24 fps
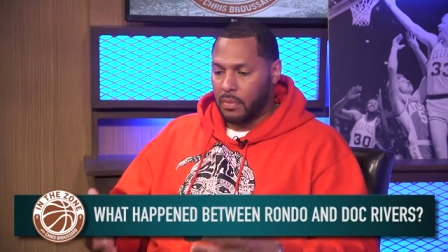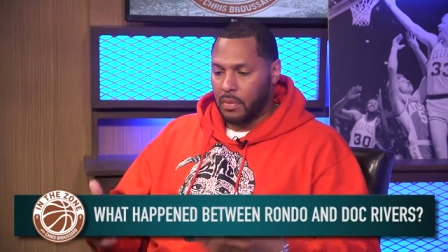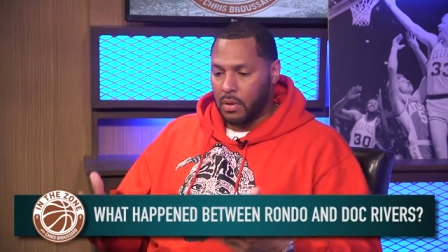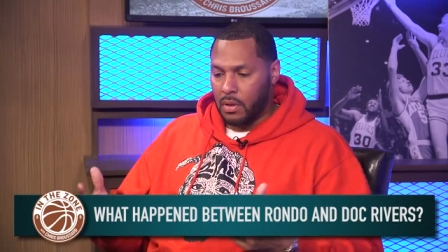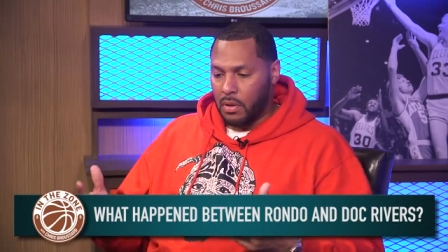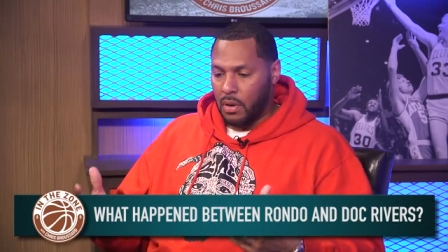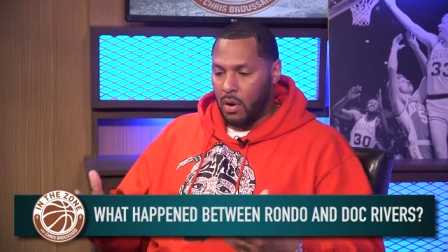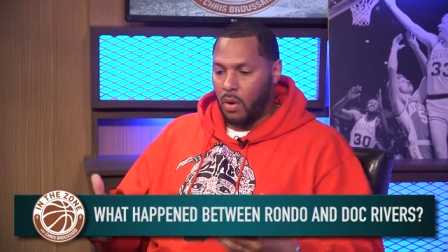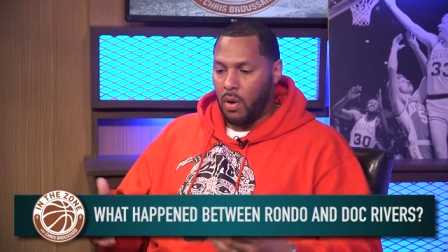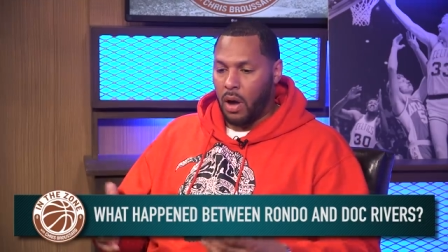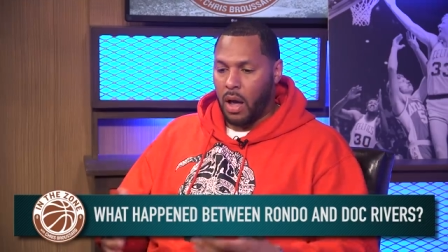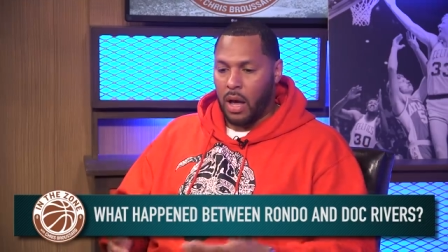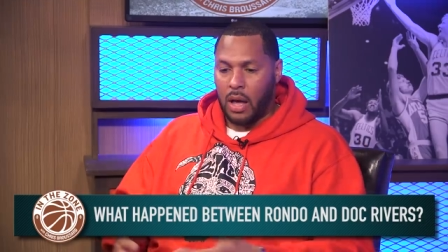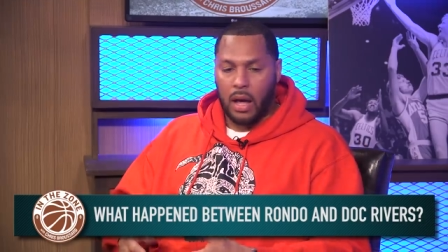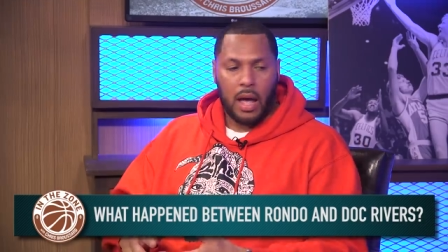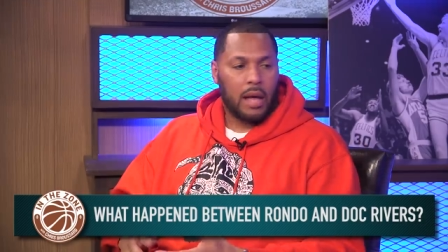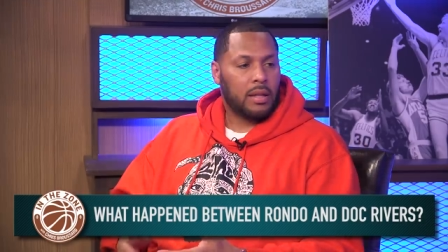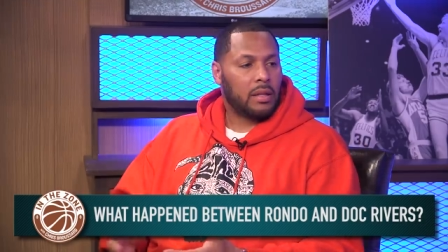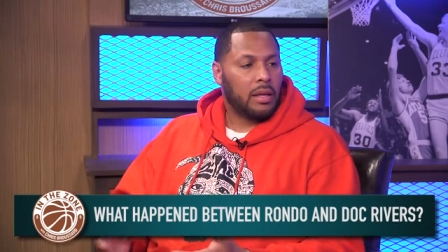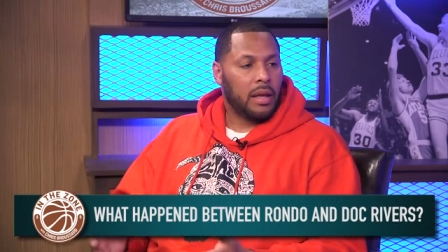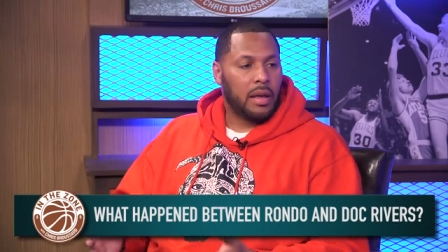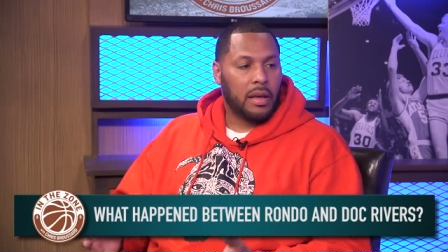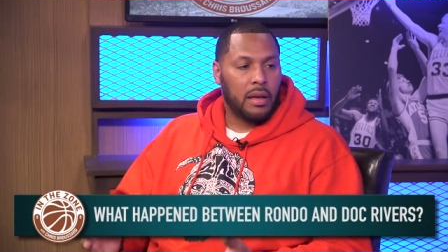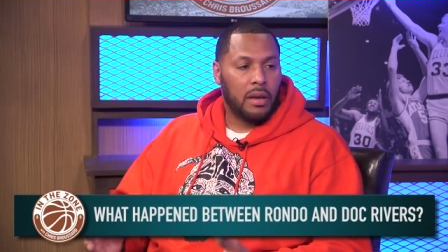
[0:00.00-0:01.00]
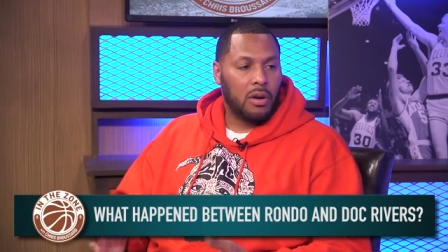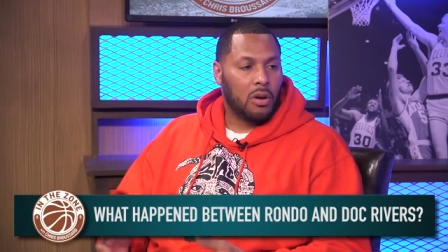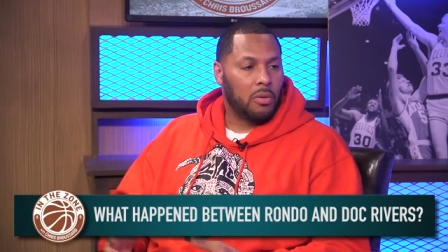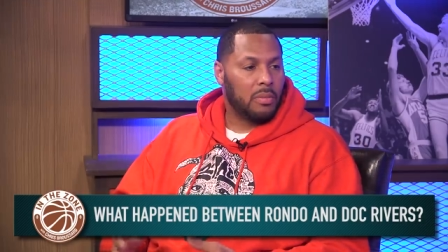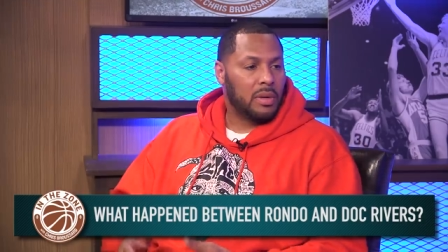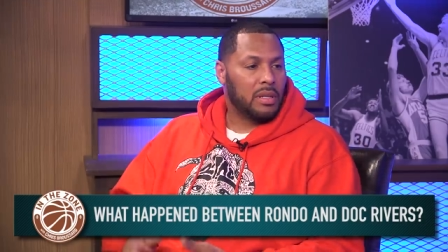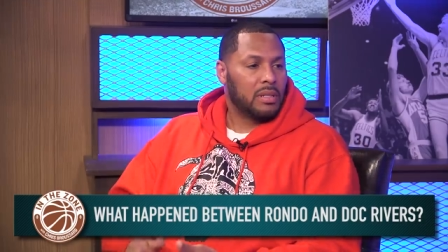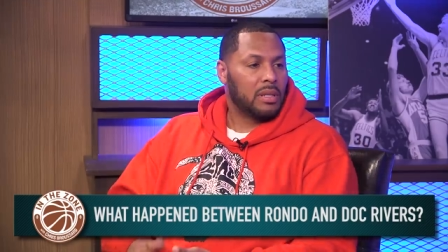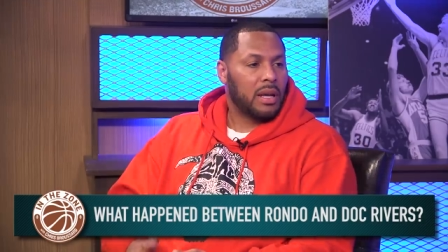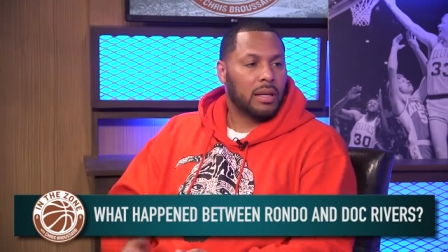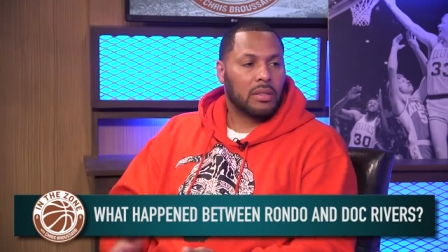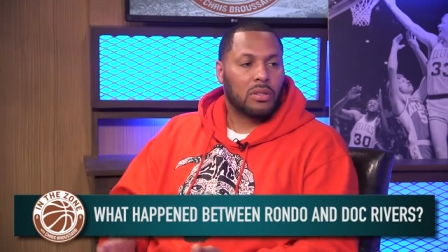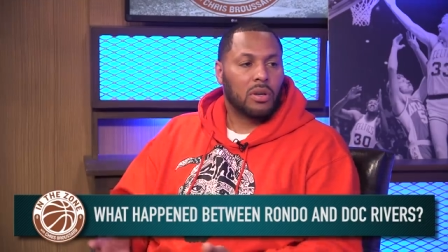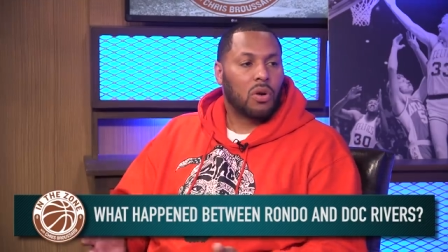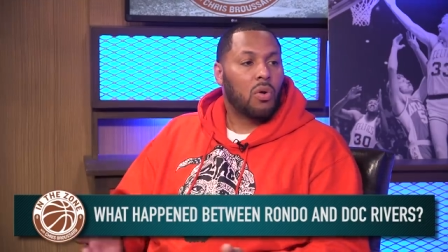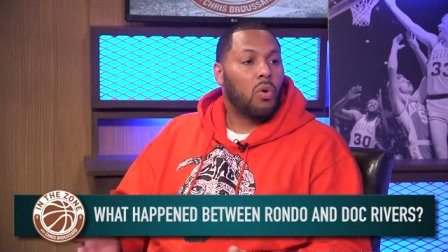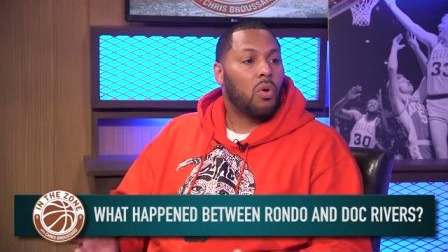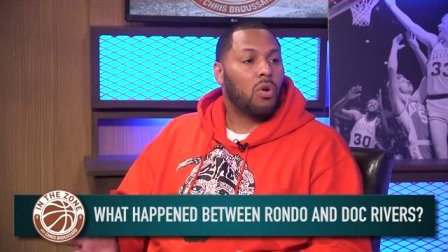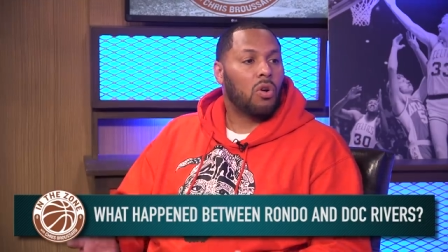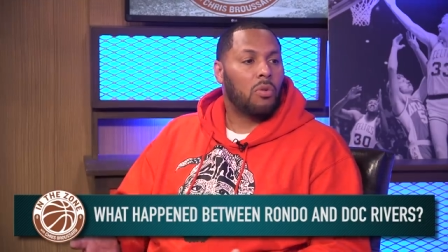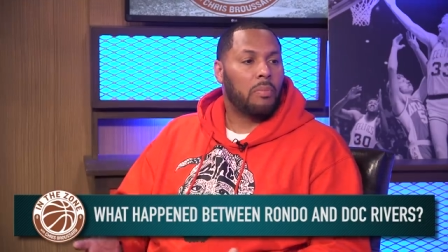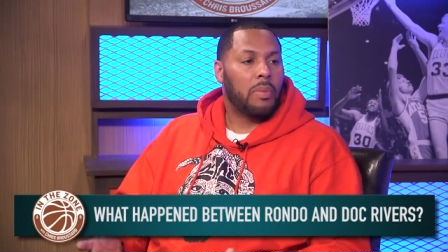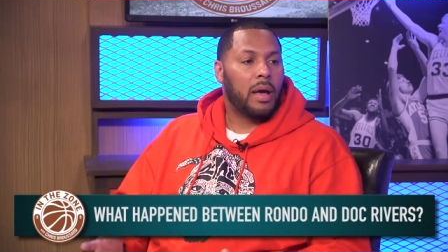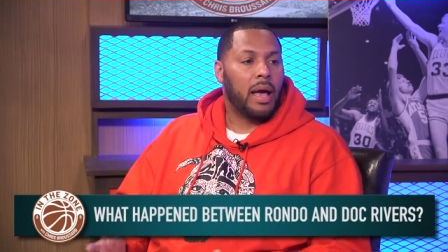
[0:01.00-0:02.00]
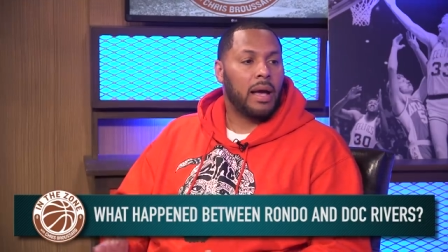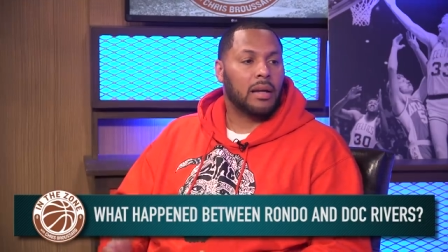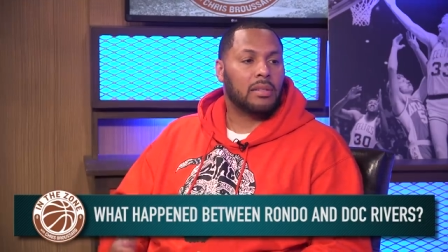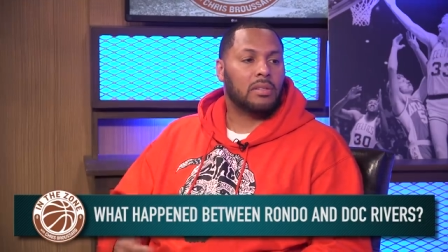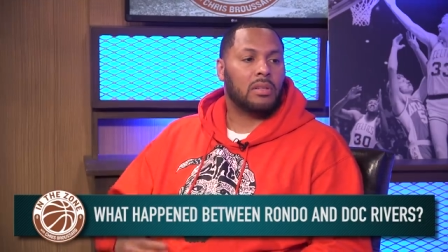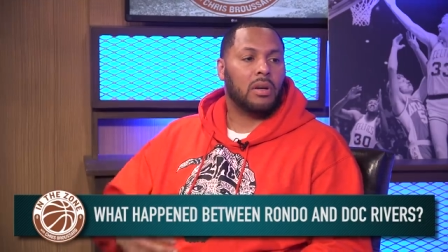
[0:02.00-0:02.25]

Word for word: you know, at, at the helm. He's like yep. the quarterback.